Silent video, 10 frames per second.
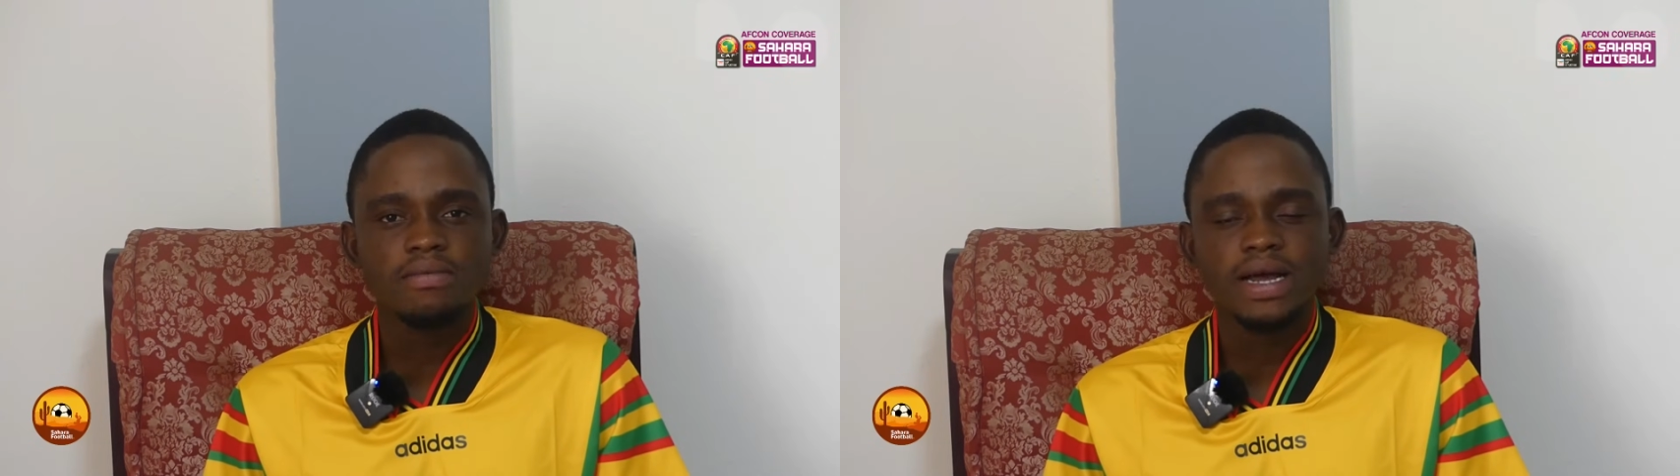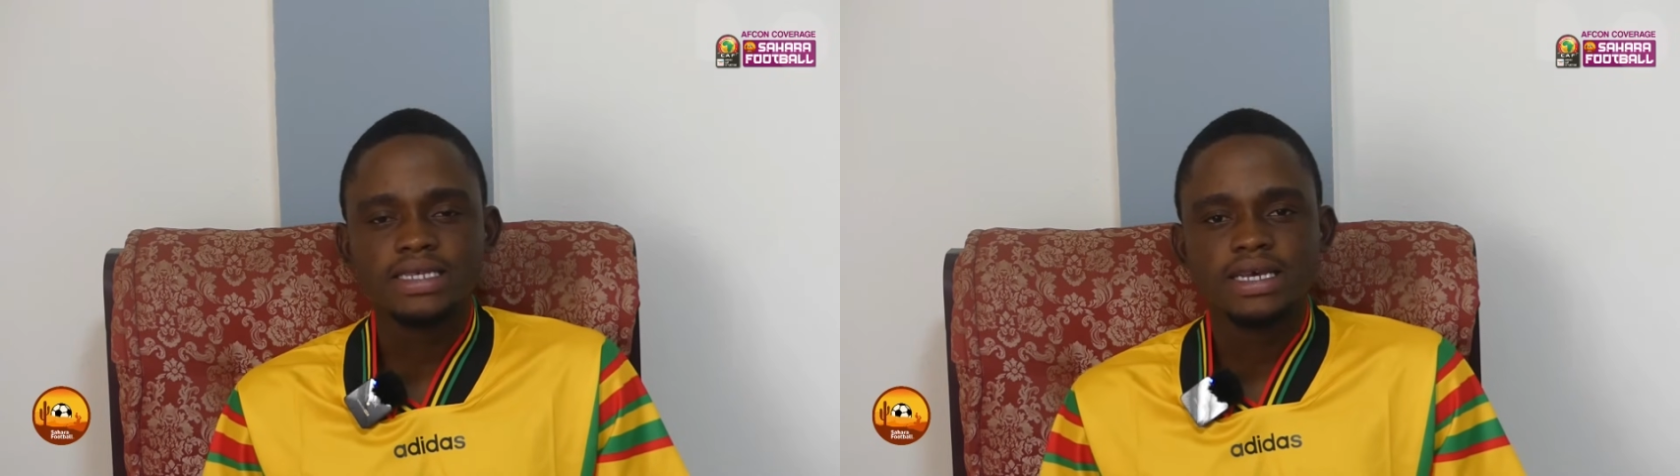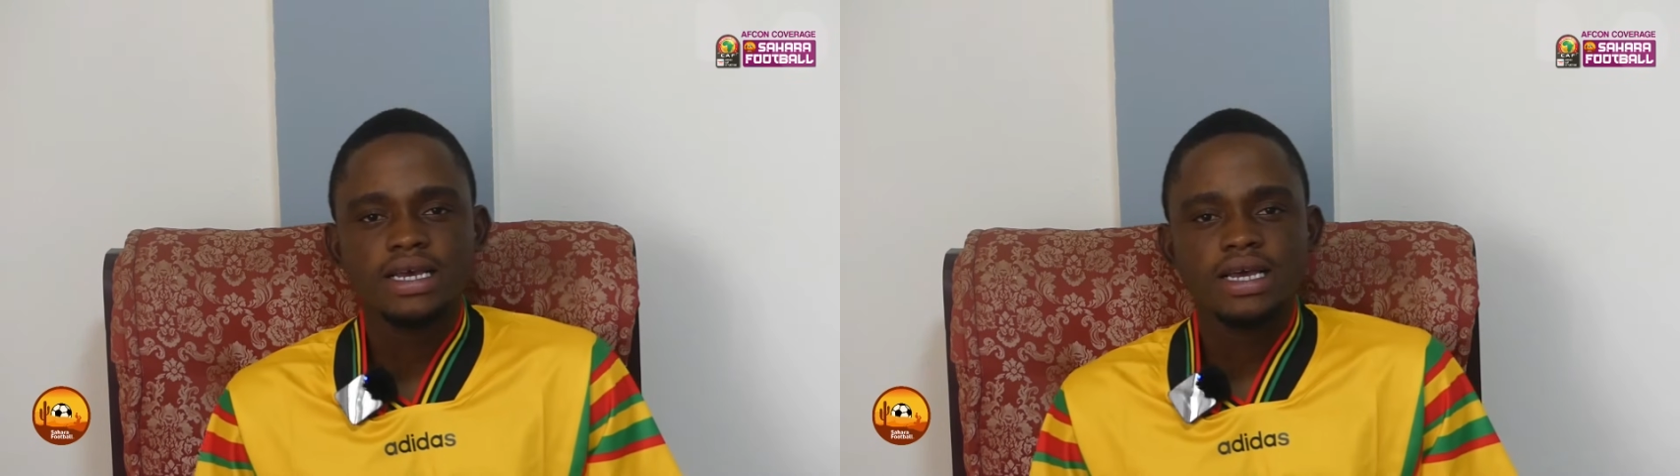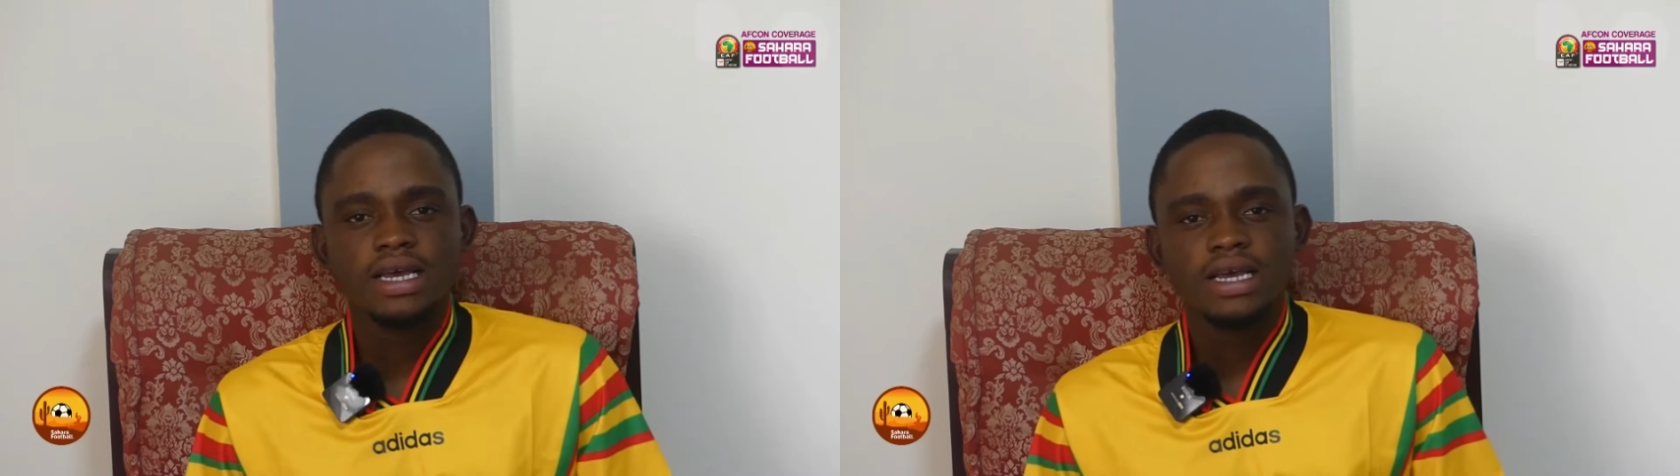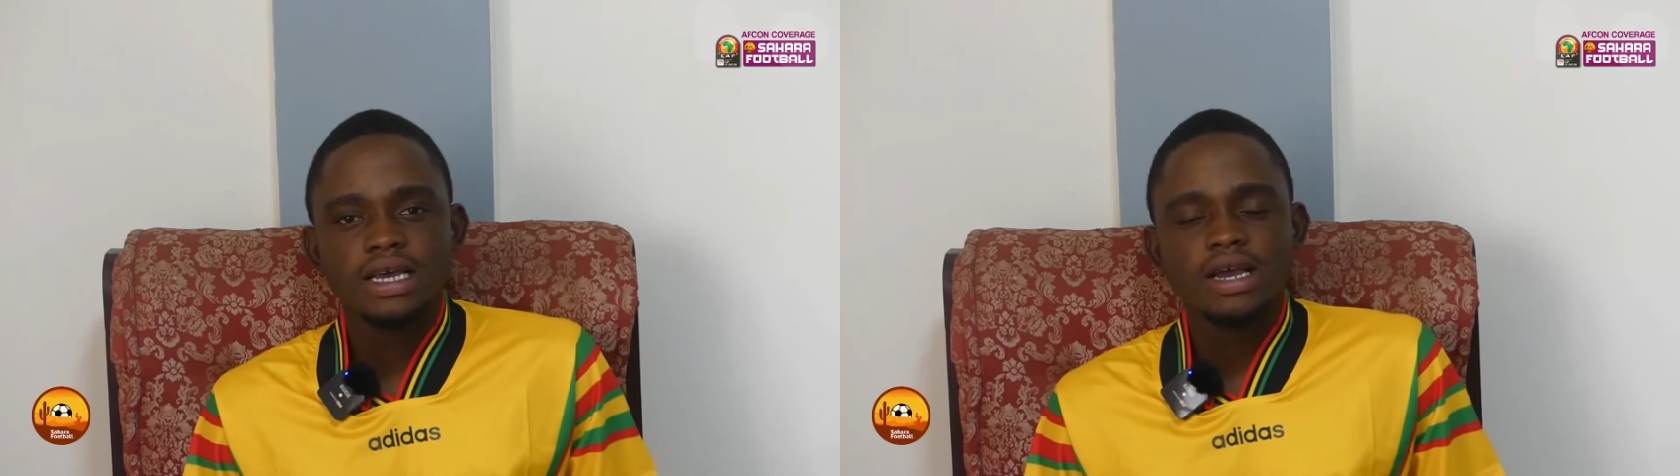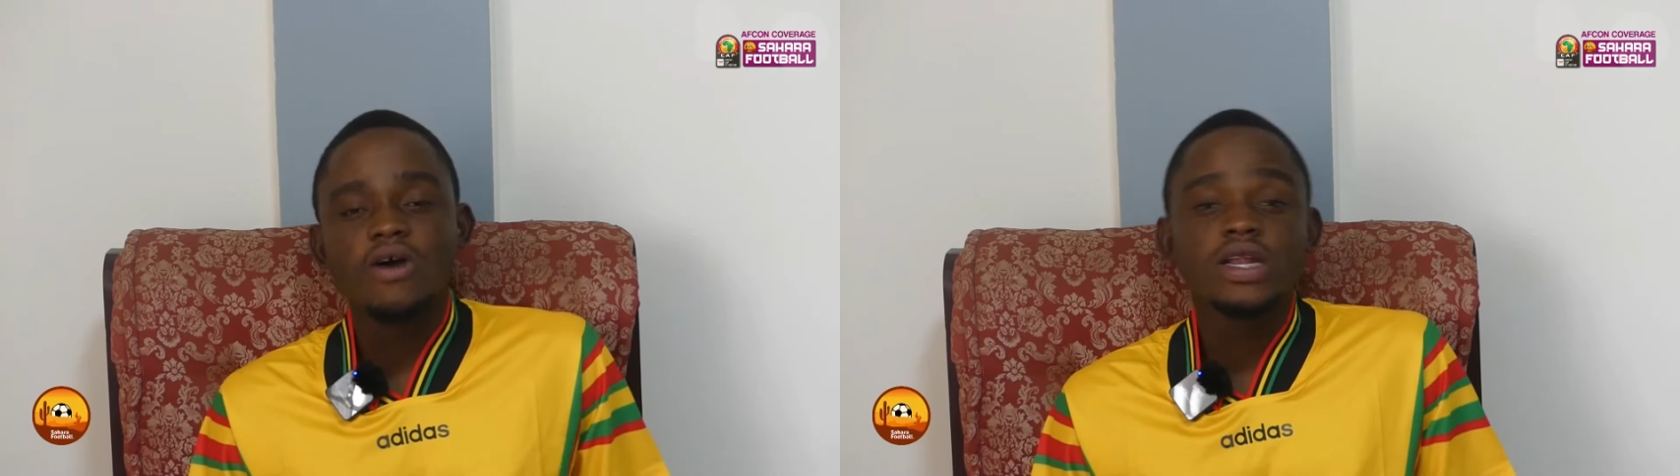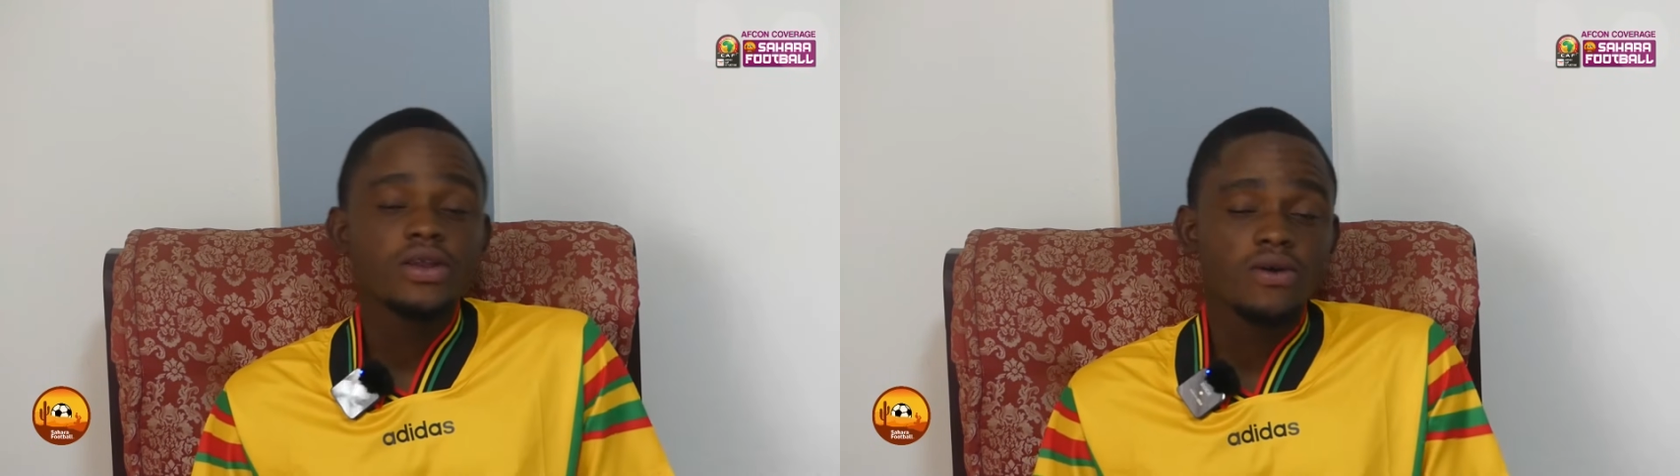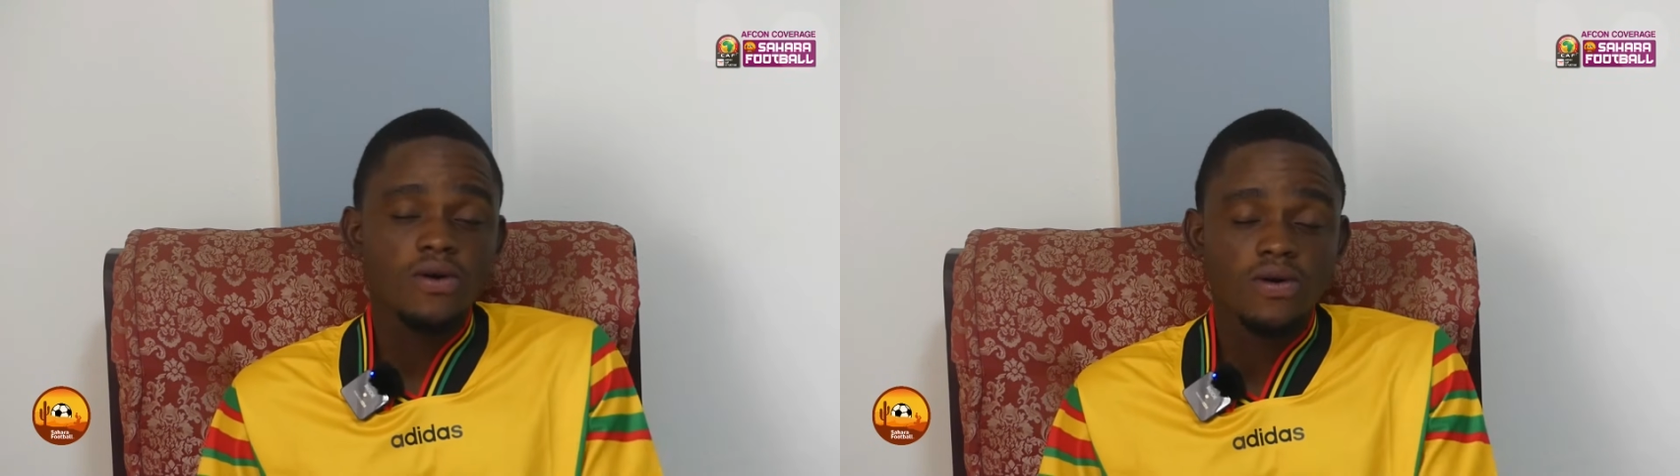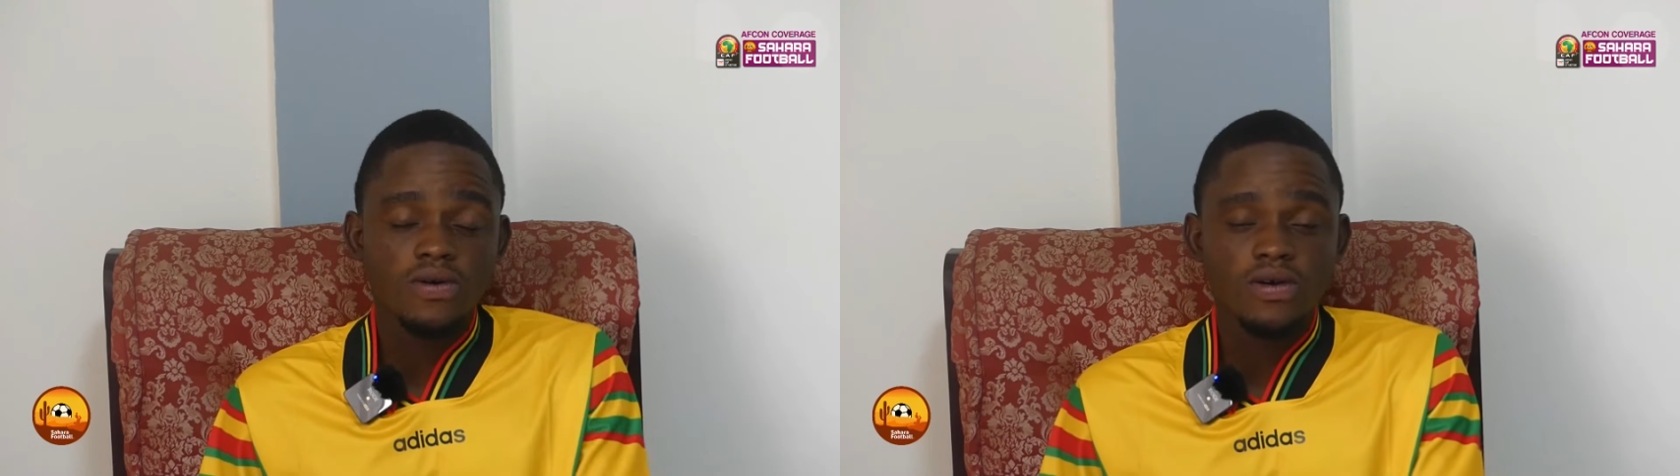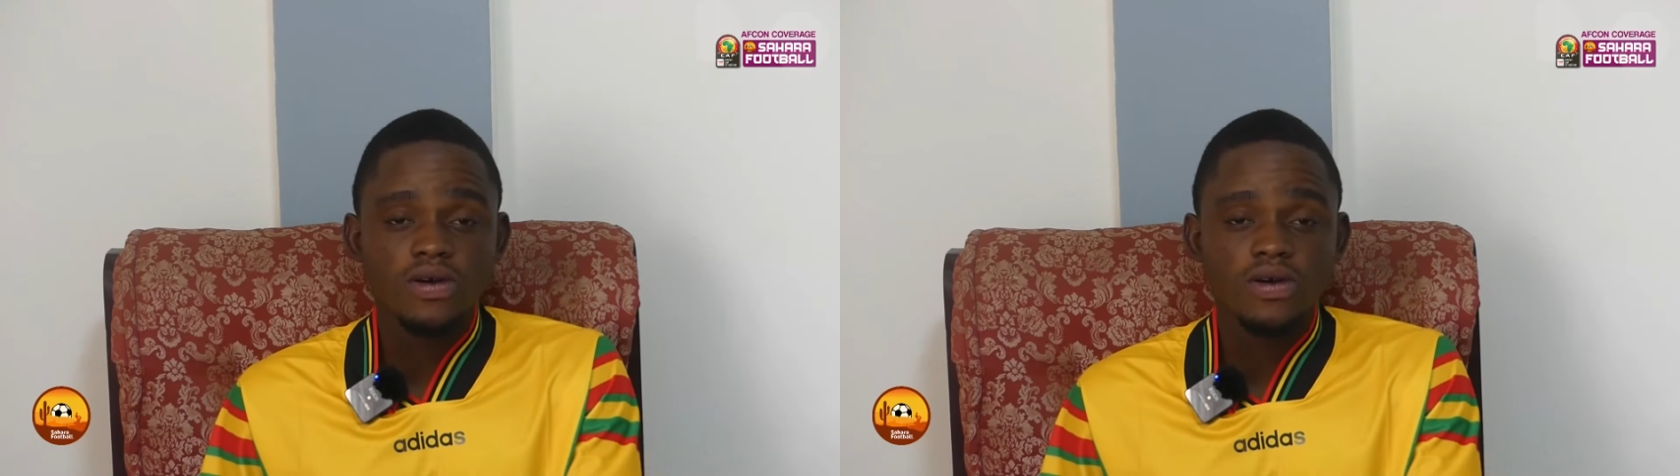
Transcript: but all in all,